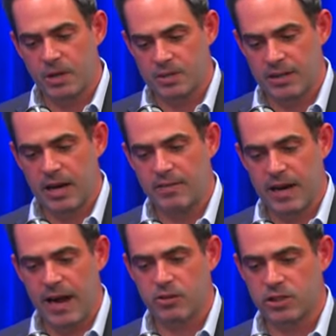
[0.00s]
because a lot
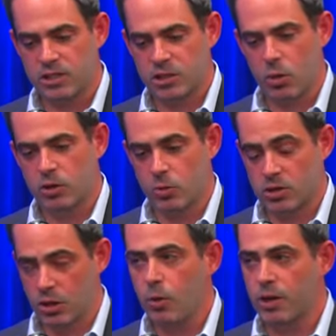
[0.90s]
of the housing is going
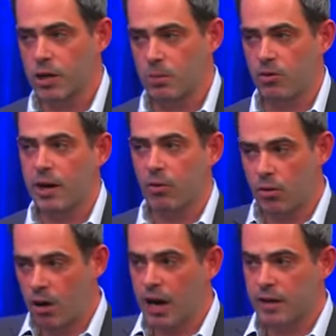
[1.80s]
towards low income, right,
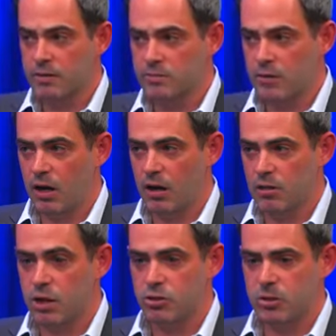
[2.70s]
or high
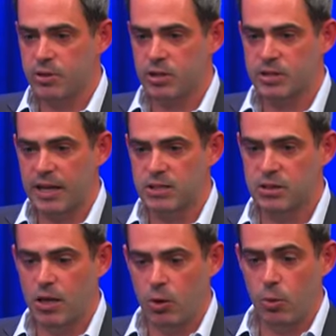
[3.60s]
luxury because
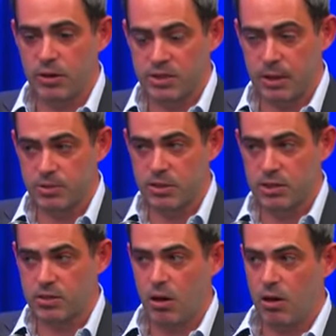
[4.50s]
that's where the
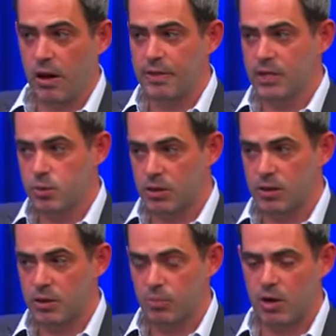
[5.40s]
subsidies are and that's where
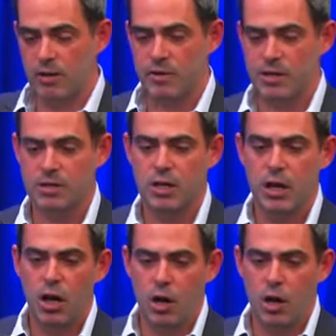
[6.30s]
the profit is.